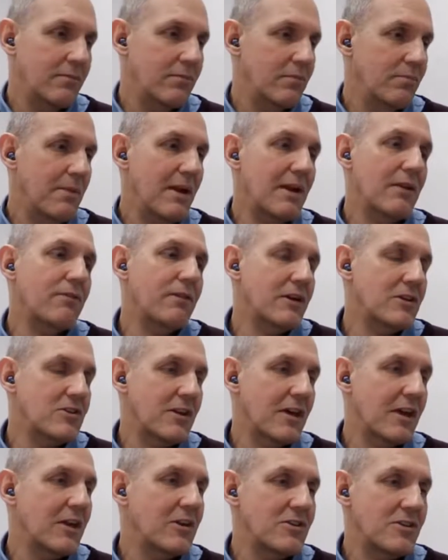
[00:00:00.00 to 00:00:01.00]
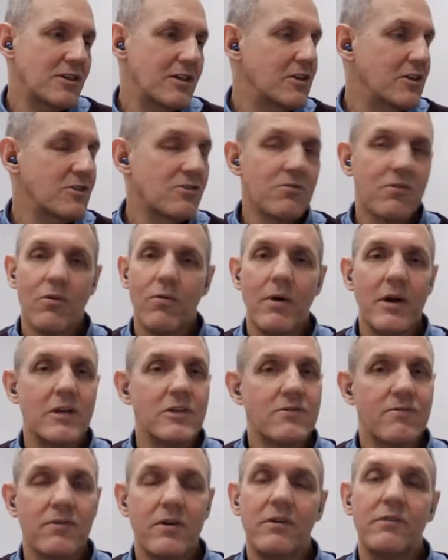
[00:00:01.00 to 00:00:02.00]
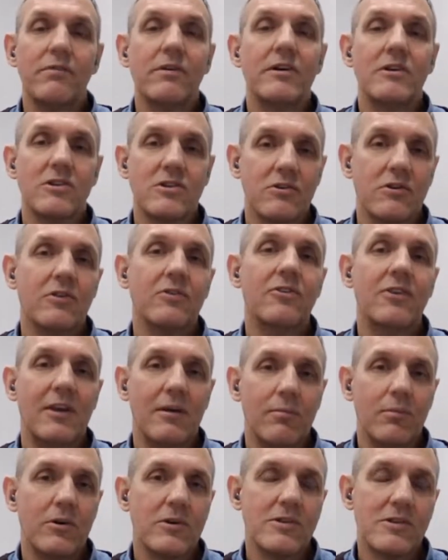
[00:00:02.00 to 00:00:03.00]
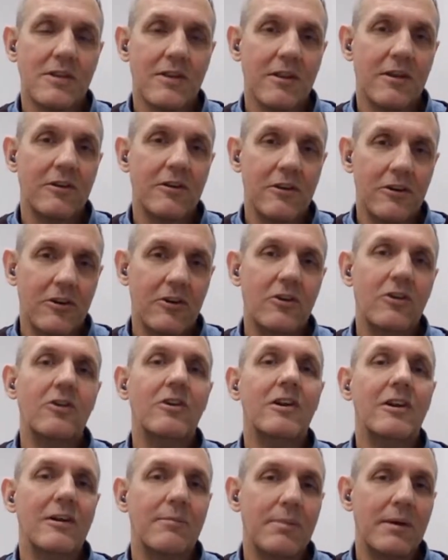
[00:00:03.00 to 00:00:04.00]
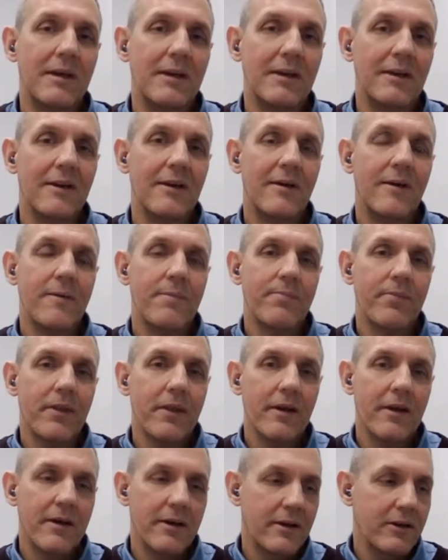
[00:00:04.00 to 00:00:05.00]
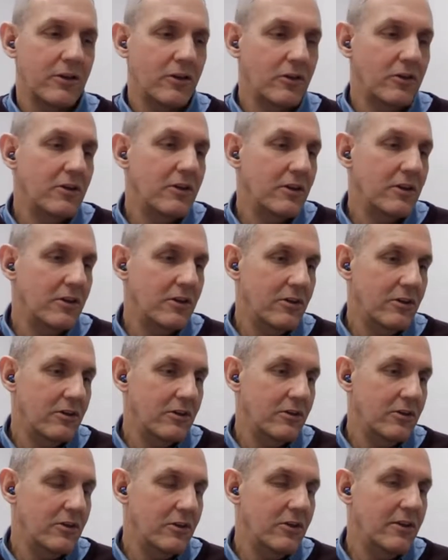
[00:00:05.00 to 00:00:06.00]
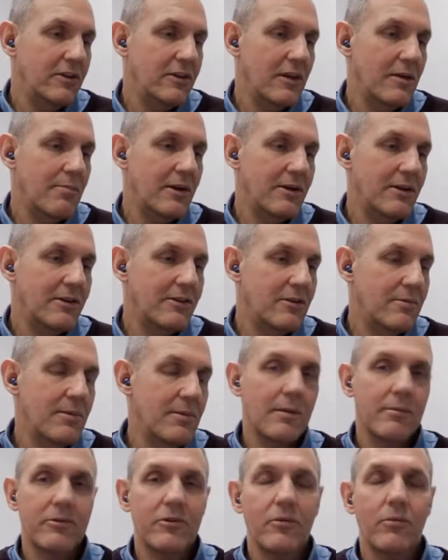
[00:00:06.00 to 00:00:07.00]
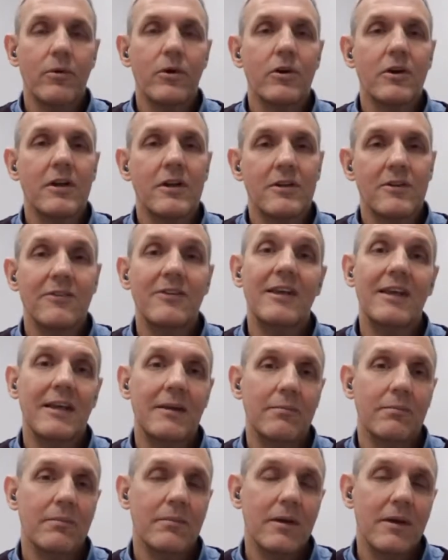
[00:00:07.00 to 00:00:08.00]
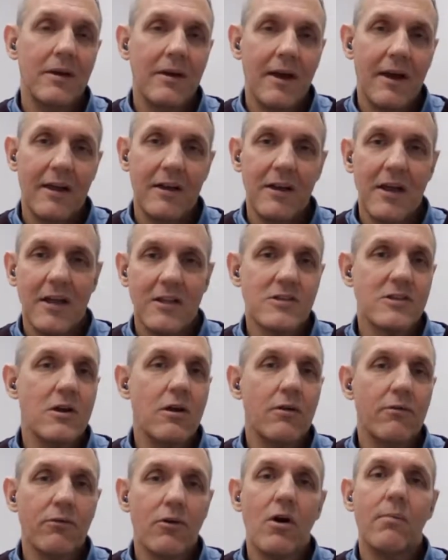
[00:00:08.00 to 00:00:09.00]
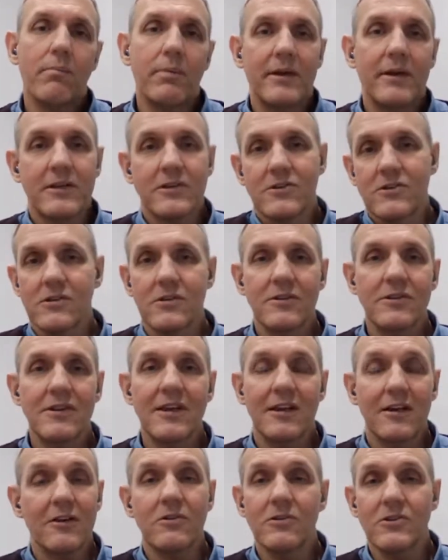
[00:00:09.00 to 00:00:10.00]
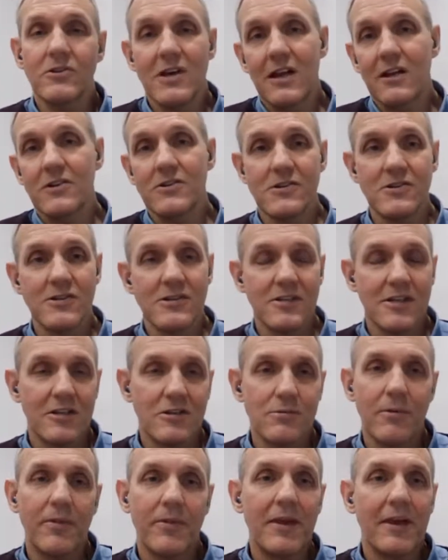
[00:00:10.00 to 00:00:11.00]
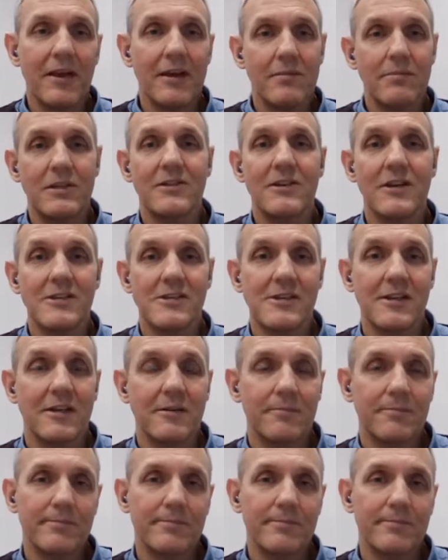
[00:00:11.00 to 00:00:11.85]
Manufacturing engineers requires very, very strong teamwork, so that you need to be you need the ability to be able to work in a team and solve complex technical challenges. That's what they're going to be testing.